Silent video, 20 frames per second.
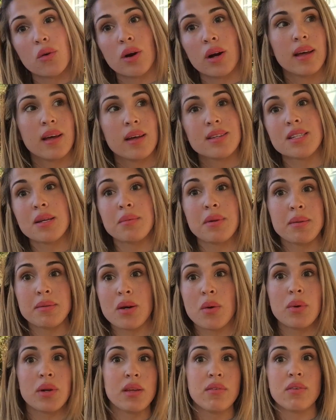Or sometimes
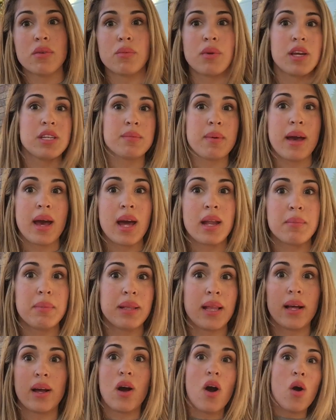I would even raise my hand and
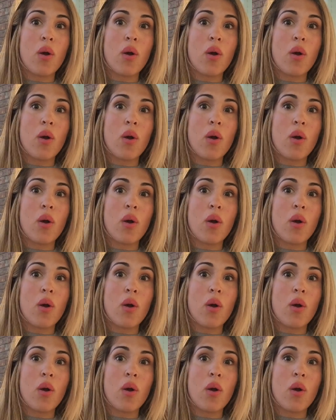be like,